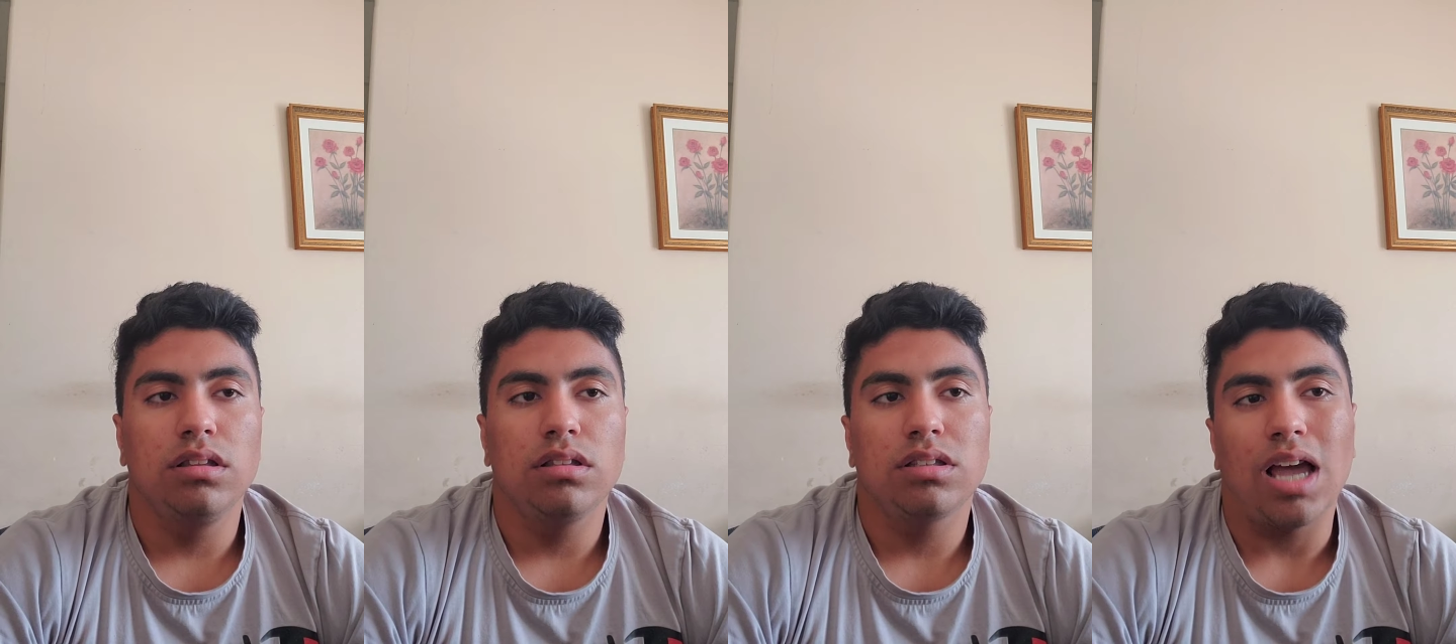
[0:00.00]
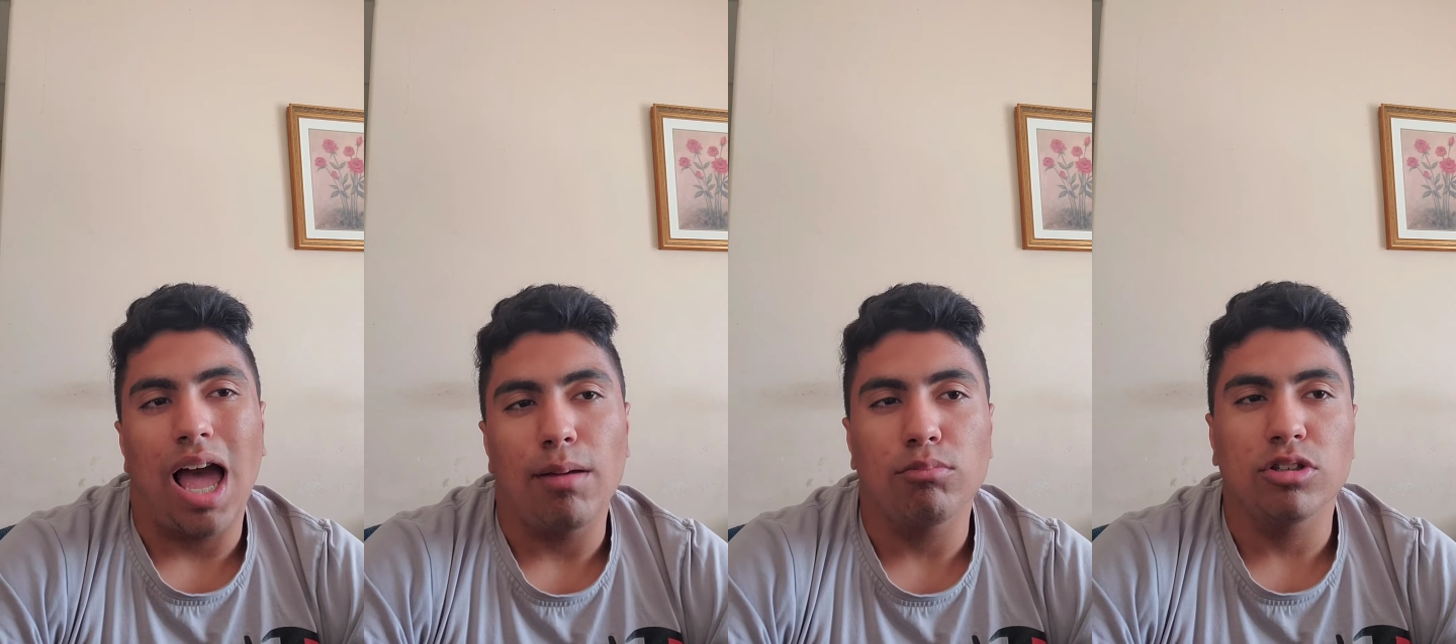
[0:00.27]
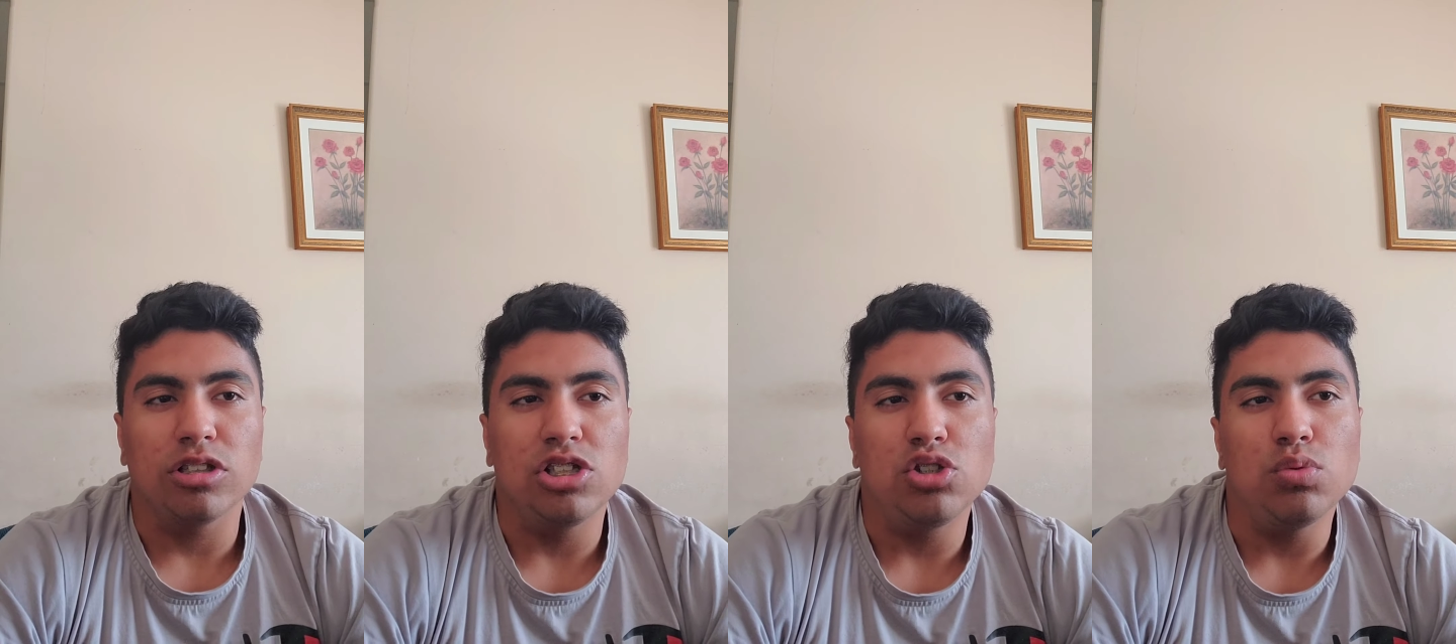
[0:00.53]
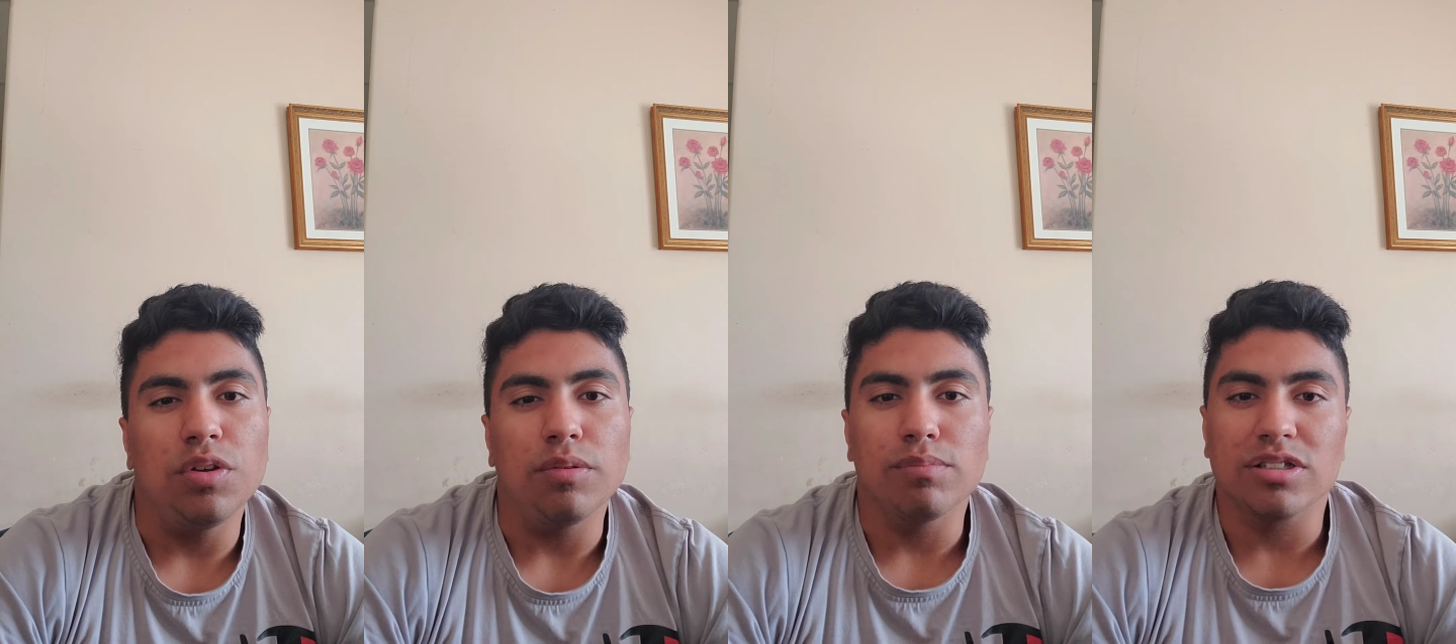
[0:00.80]

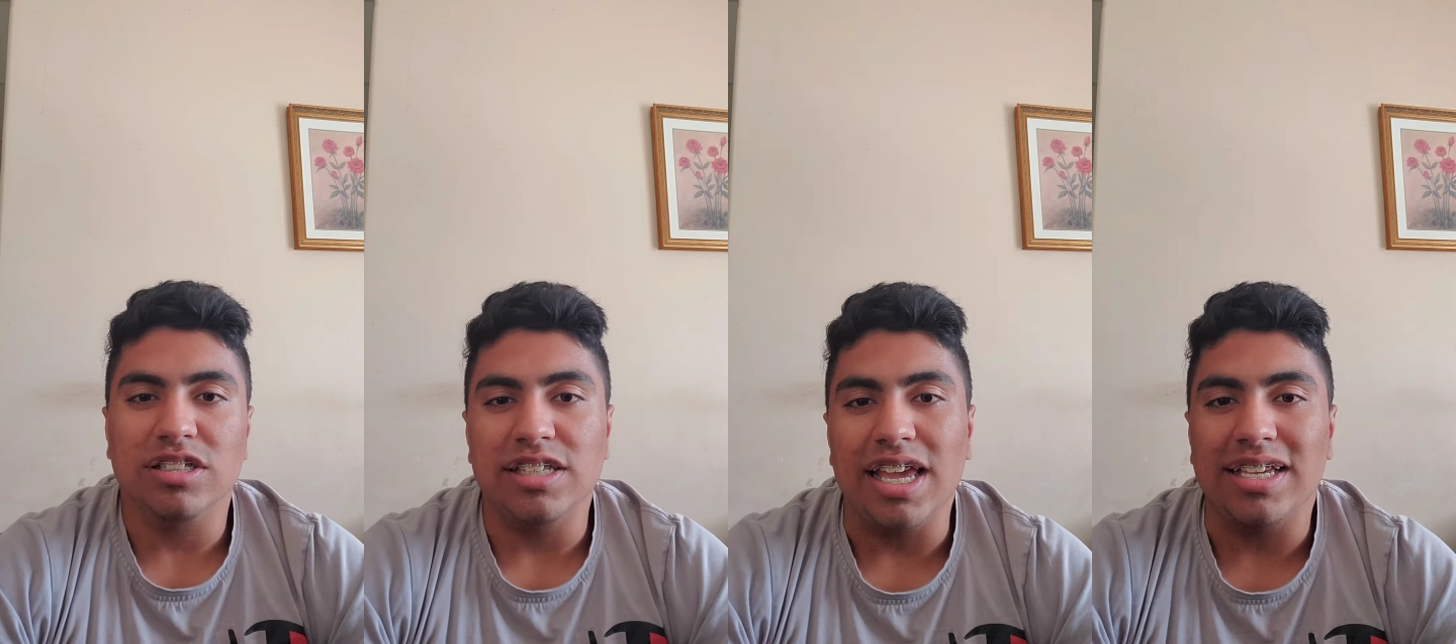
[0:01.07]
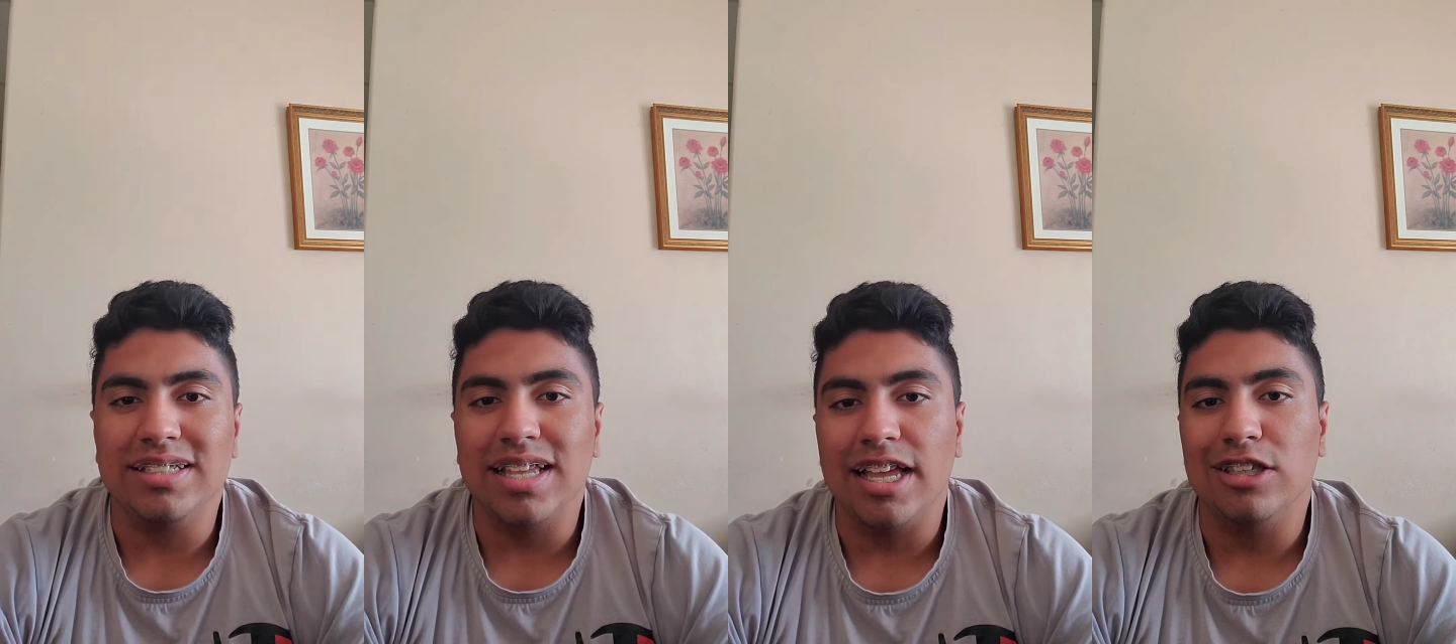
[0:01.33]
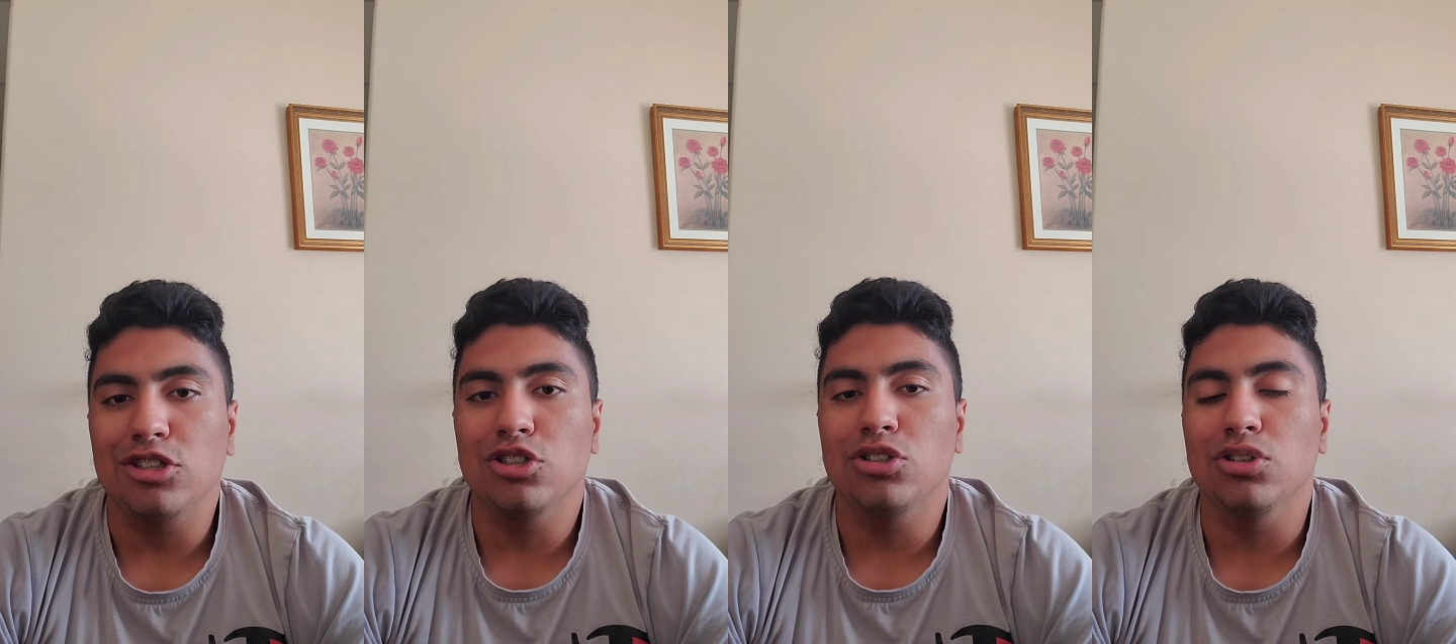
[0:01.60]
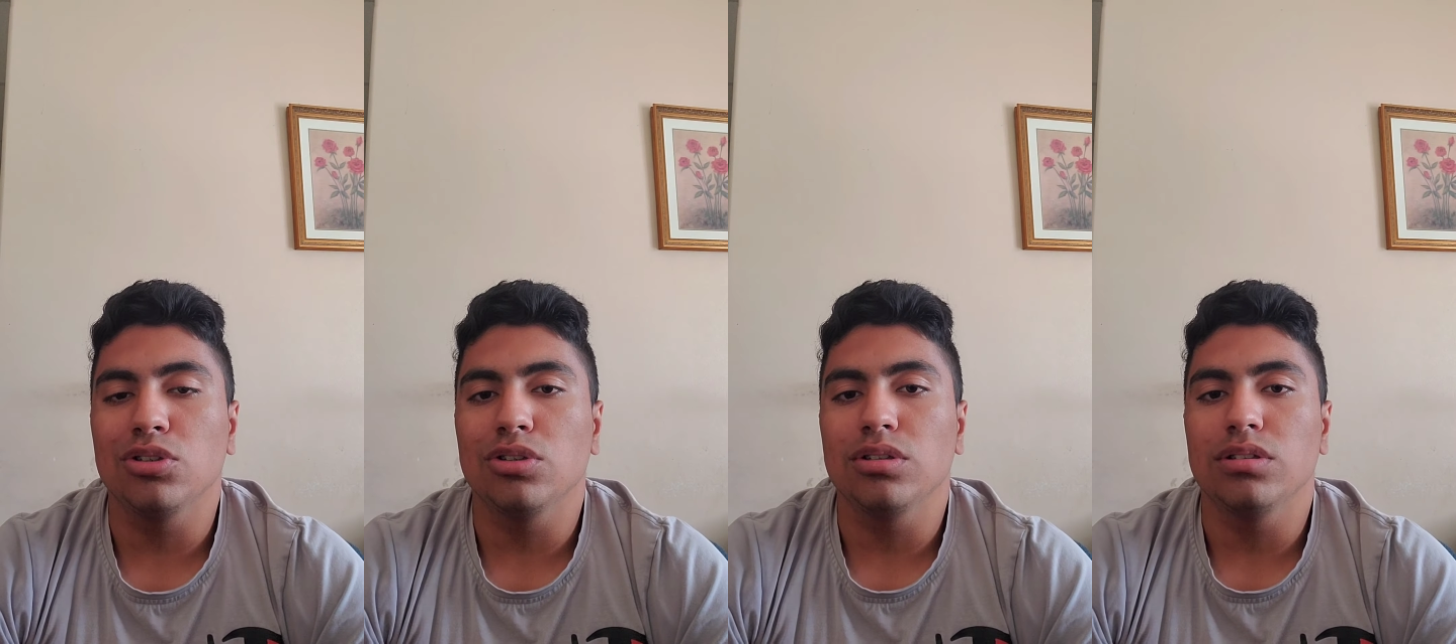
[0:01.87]
time-consuming mistakes
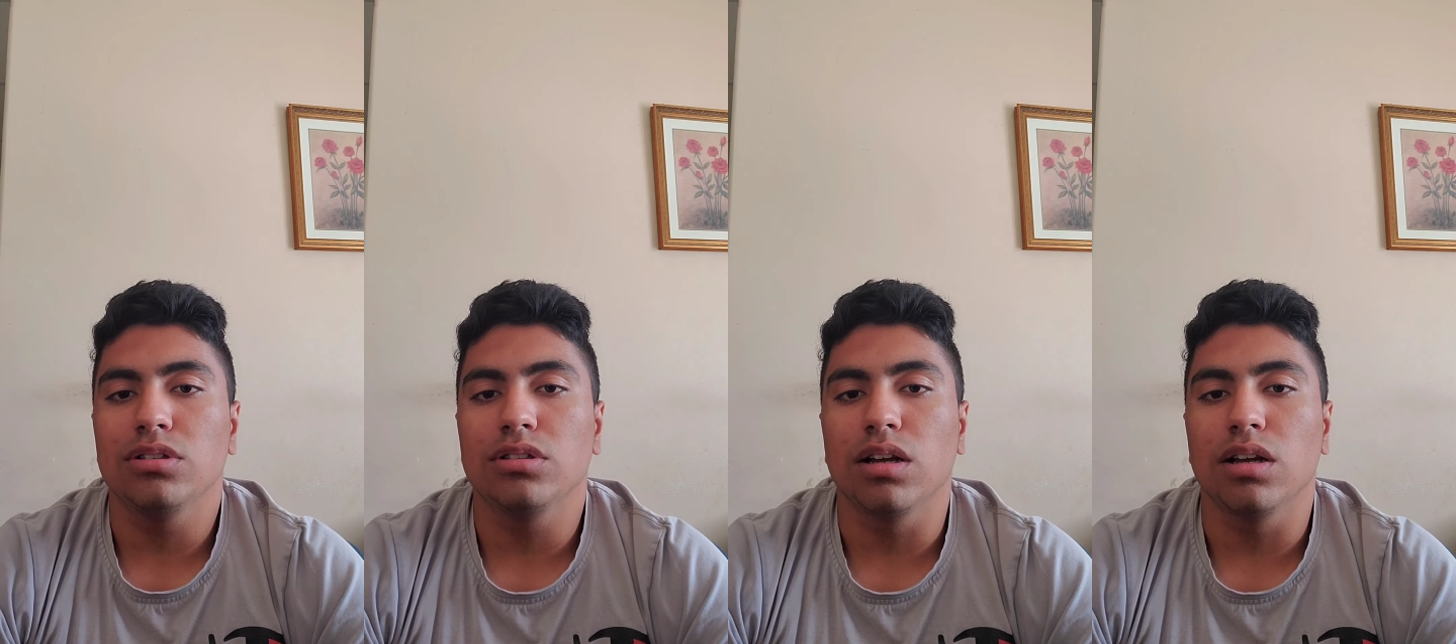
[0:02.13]
that